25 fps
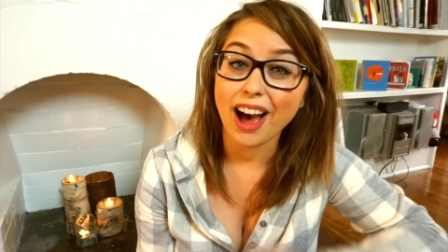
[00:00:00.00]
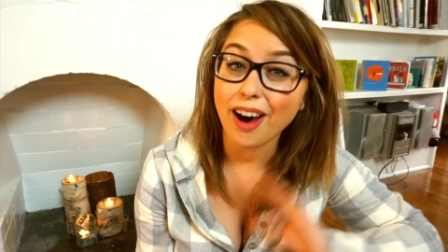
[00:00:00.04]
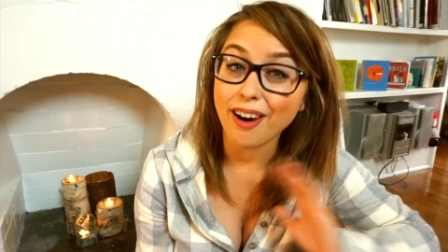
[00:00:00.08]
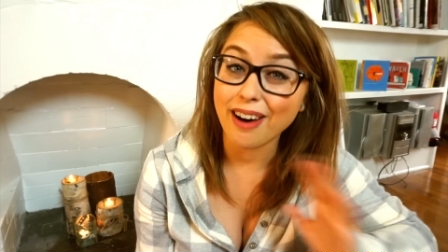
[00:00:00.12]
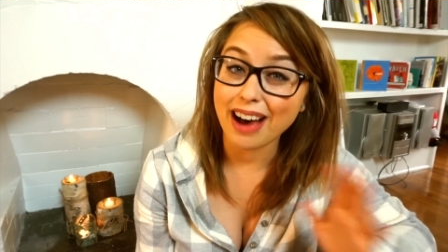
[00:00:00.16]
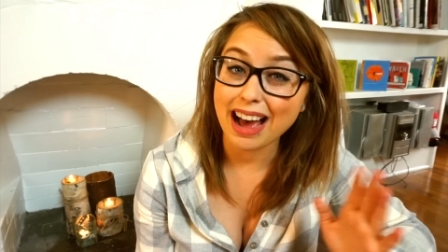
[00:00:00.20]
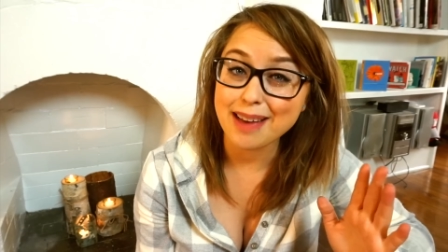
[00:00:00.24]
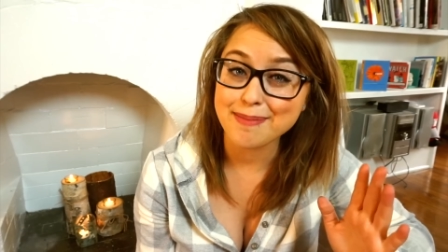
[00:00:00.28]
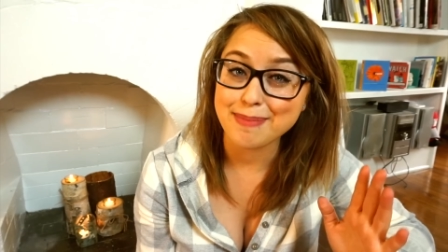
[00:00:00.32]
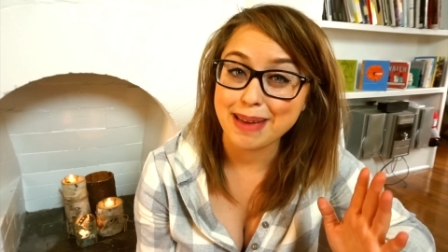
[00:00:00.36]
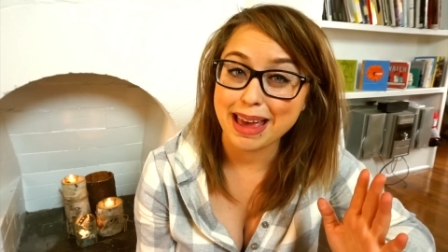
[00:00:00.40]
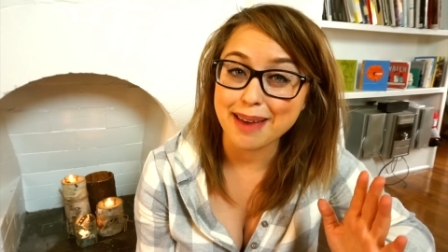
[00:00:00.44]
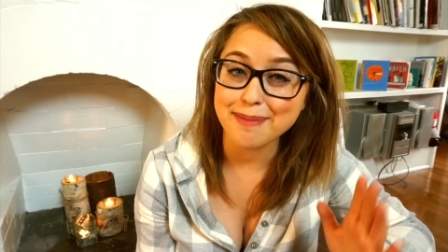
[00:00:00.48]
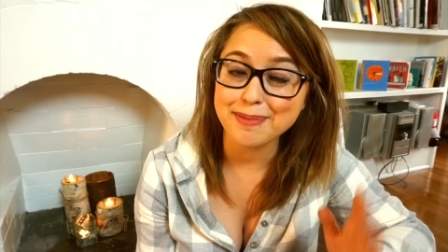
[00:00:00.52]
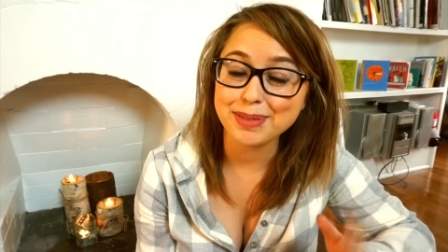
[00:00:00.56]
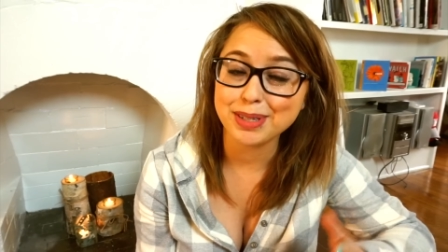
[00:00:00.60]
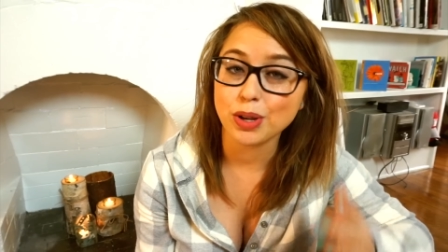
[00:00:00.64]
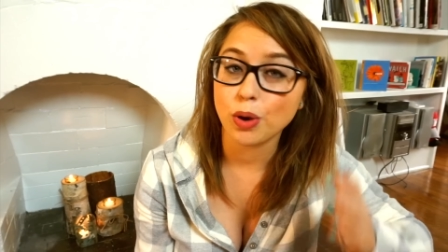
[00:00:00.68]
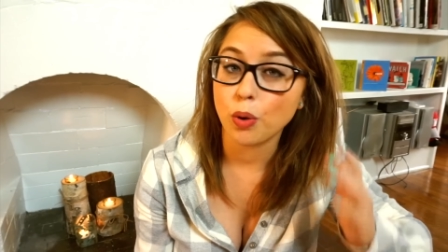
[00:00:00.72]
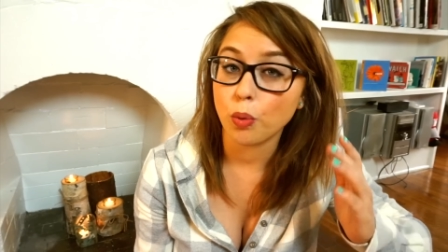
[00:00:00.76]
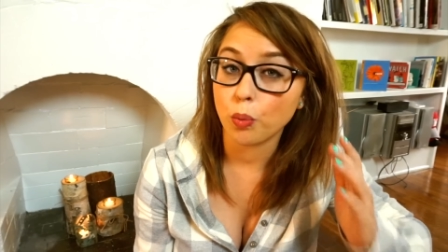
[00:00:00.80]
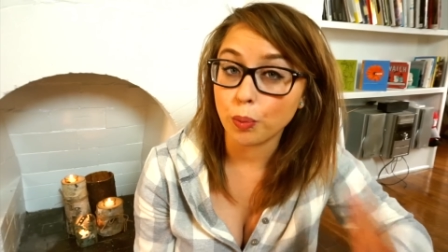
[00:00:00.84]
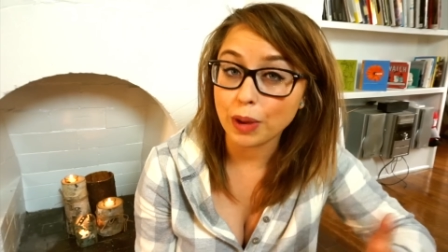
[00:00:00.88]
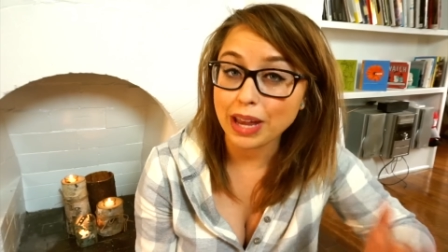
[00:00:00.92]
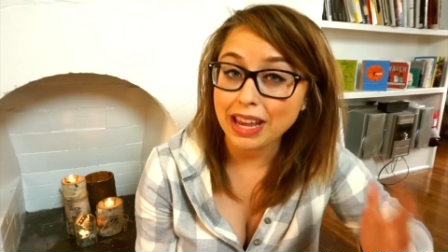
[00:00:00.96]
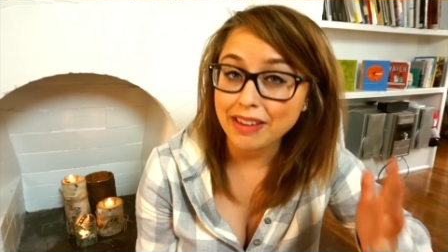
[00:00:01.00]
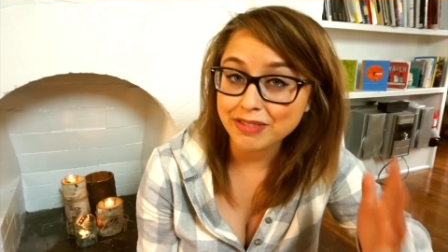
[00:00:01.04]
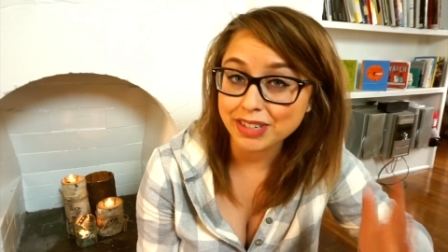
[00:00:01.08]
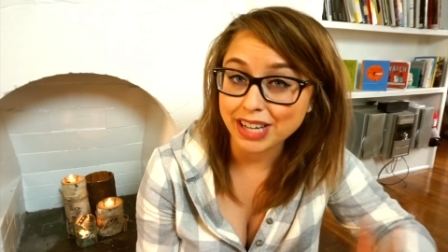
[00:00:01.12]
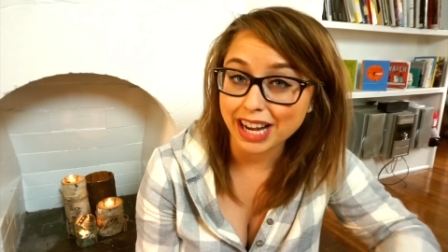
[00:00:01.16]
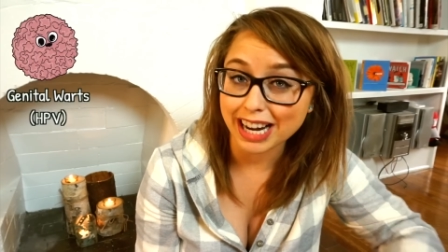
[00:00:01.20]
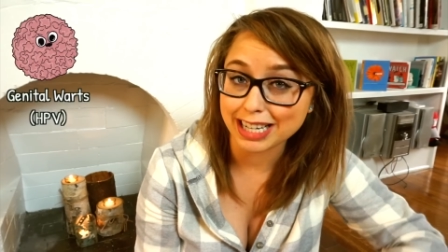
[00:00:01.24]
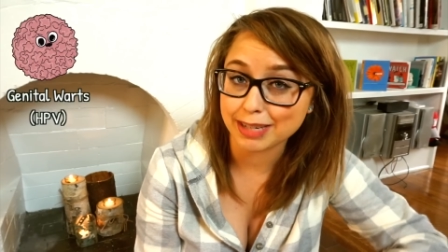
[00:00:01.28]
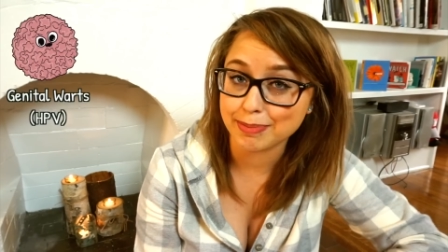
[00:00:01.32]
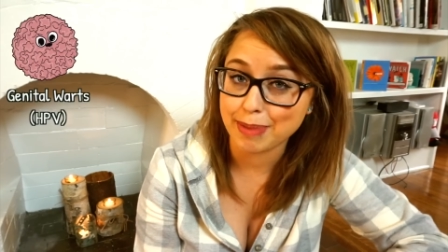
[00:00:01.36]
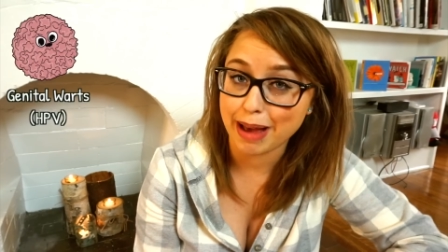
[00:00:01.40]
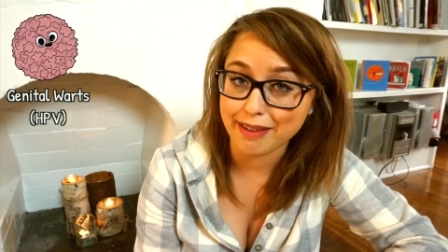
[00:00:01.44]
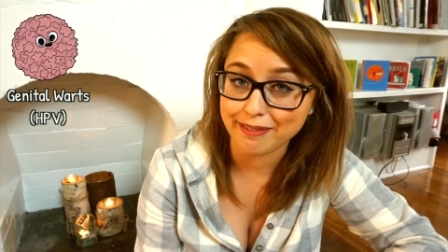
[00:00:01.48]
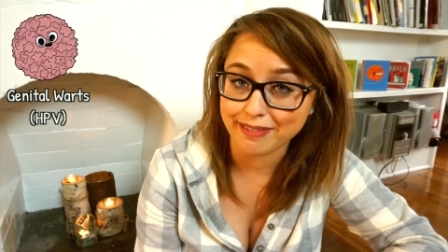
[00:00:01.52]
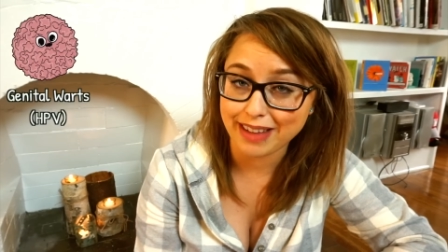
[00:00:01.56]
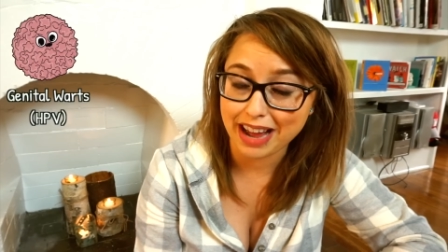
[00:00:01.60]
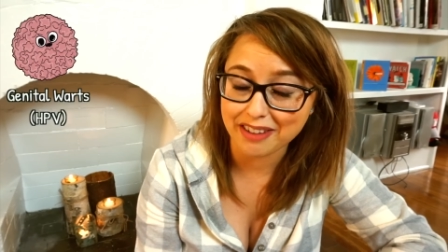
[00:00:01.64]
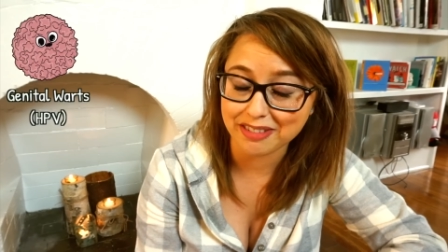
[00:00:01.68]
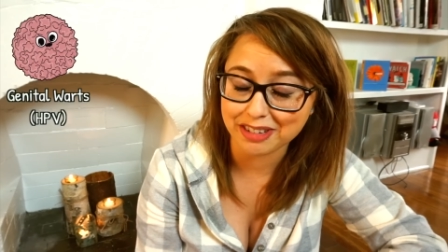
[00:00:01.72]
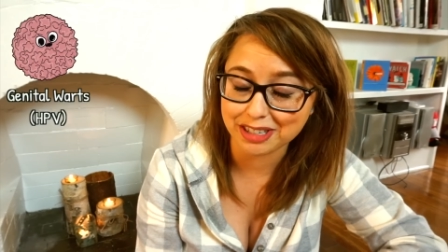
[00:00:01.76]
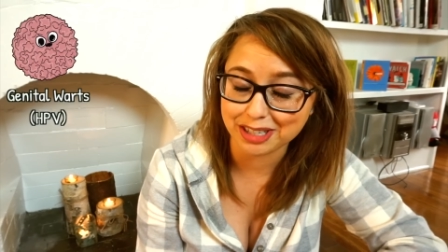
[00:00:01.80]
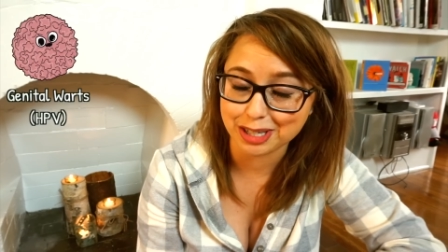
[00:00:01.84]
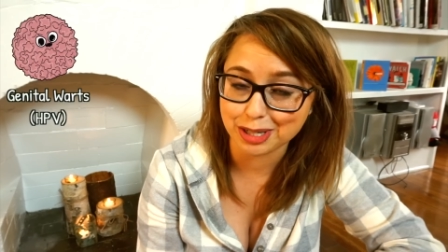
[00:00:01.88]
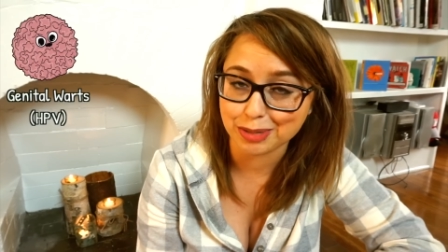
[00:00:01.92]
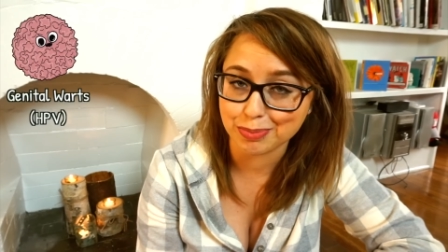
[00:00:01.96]
Oh, hi babes! We've talked about
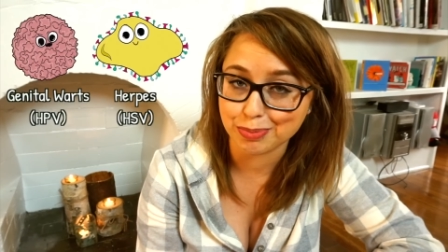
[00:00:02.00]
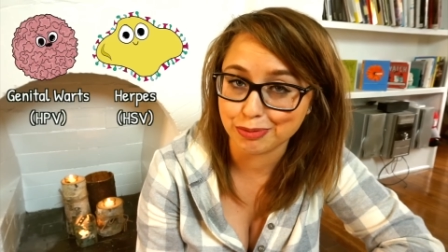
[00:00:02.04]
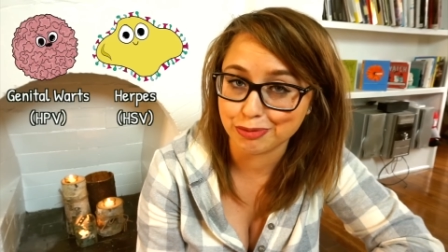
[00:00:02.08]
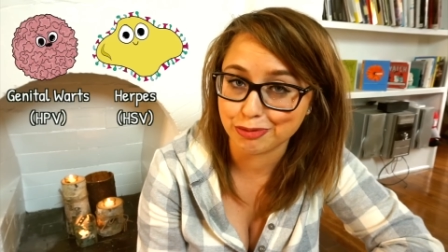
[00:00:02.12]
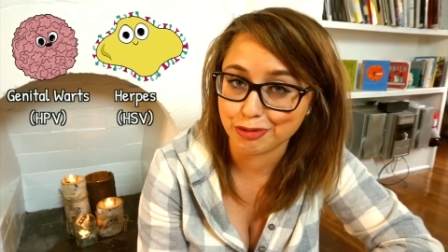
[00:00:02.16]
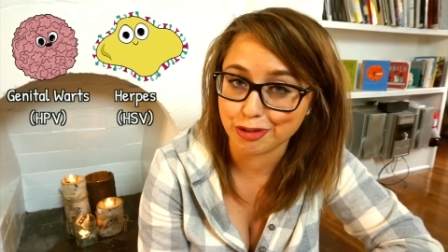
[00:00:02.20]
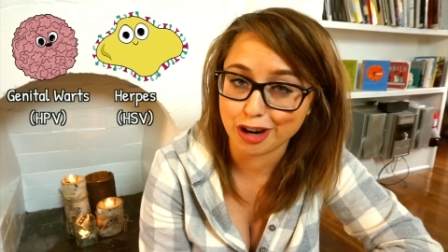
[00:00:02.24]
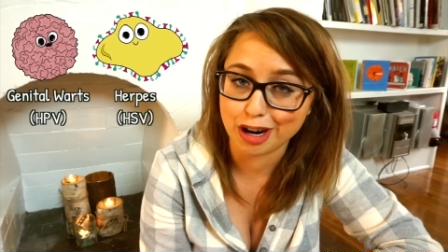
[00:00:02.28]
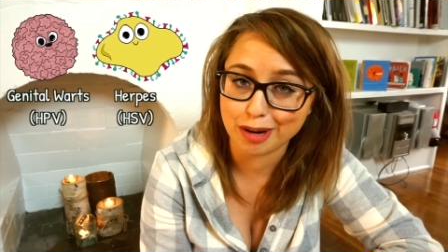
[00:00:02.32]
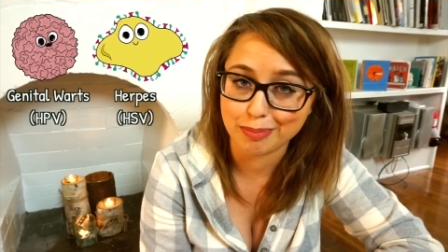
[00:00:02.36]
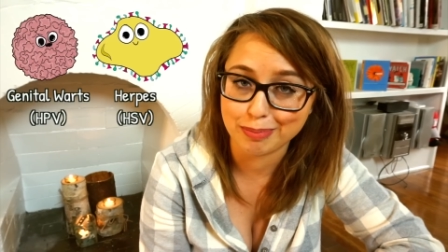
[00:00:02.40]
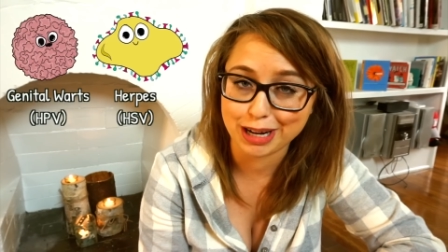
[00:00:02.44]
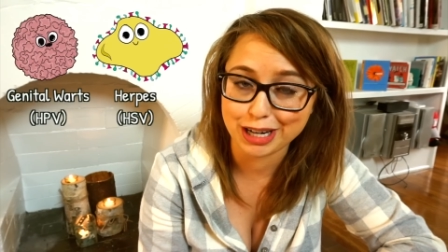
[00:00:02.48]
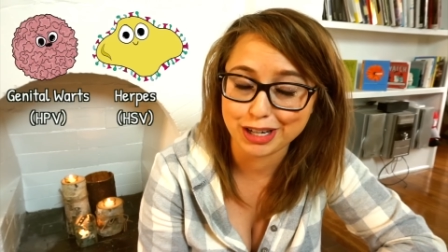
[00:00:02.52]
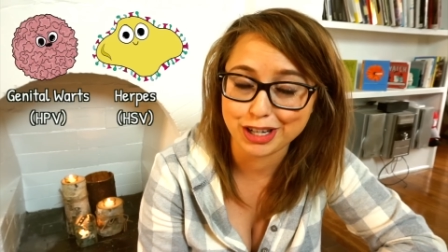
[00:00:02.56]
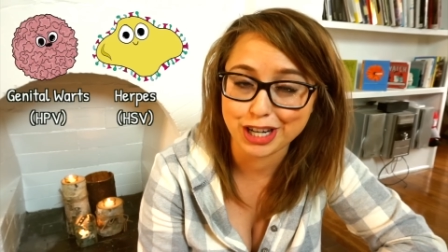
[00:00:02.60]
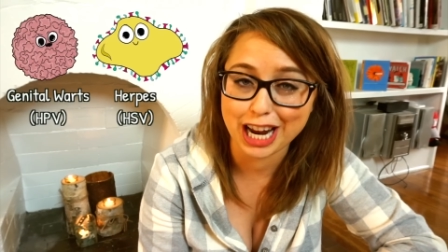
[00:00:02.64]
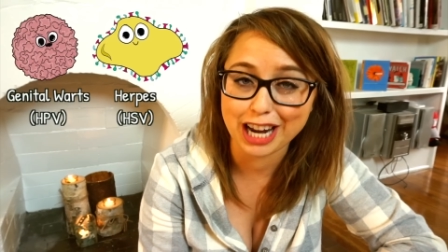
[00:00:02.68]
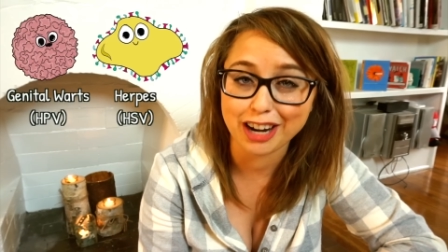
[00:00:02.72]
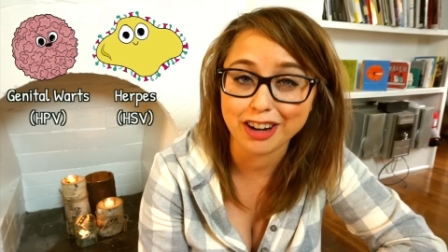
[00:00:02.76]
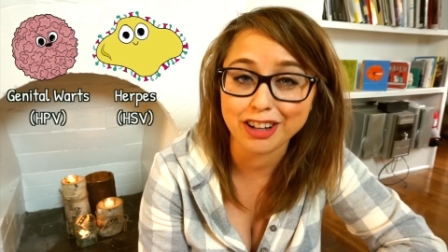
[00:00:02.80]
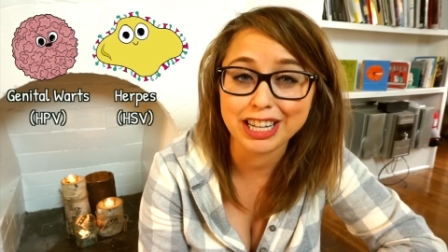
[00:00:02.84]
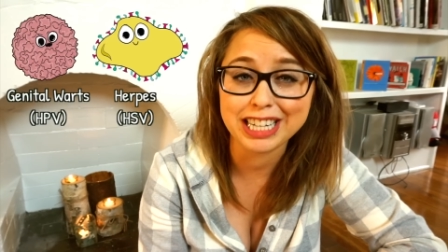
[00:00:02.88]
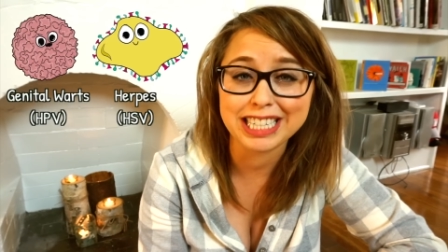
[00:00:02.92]
viruses before on my channel,